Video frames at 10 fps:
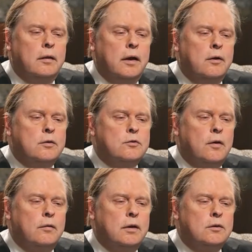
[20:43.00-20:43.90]
Heritage
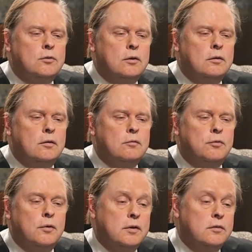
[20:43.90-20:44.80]
Foundation,
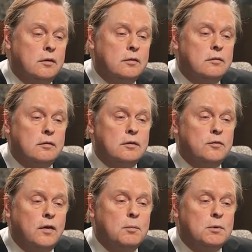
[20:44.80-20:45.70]
for instance, is
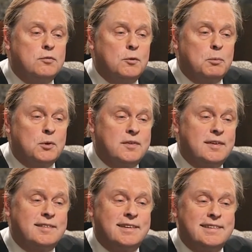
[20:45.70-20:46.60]
famous for
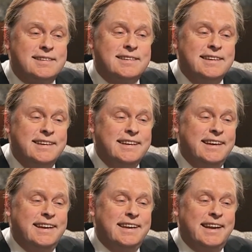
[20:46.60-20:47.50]
persistence.
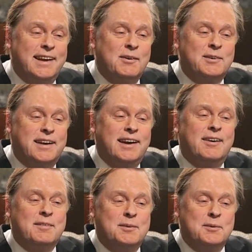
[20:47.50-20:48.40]
And they don't
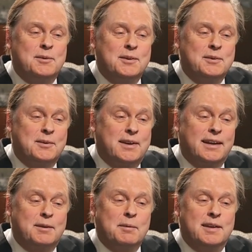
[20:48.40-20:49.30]
care if you
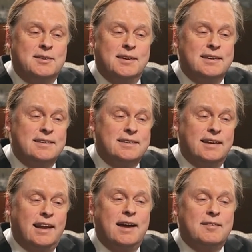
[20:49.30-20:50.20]
kick them in the shins
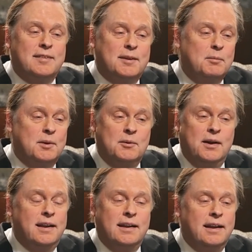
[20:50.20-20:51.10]
and laugh at them and do
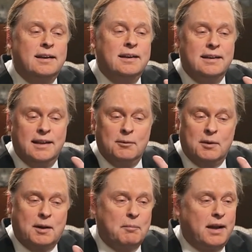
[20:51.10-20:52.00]
anything. They
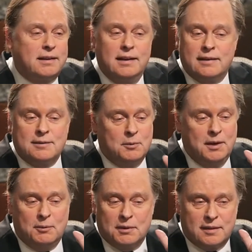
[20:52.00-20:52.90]
will come back the next
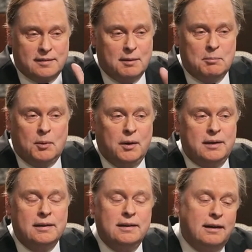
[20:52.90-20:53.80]
week with the same
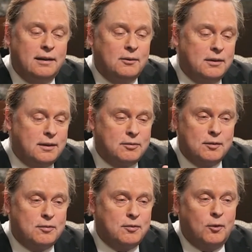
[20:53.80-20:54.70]
point under a
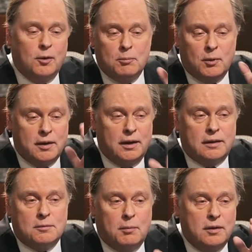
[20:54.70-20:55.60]
different form, or the
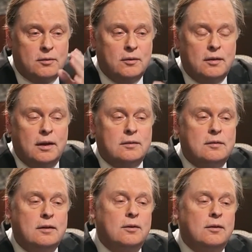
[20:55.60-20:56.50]
next month or the next
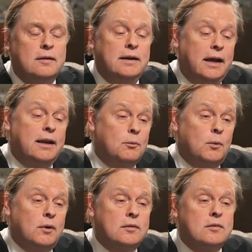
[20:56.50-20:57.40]
year, and it
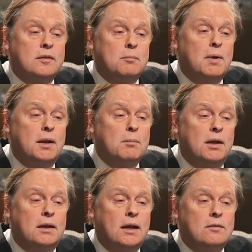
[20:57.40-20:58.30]
works in many,
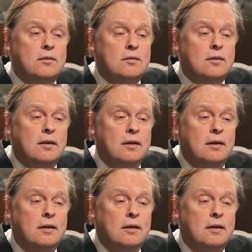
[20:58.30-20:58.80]
many cases.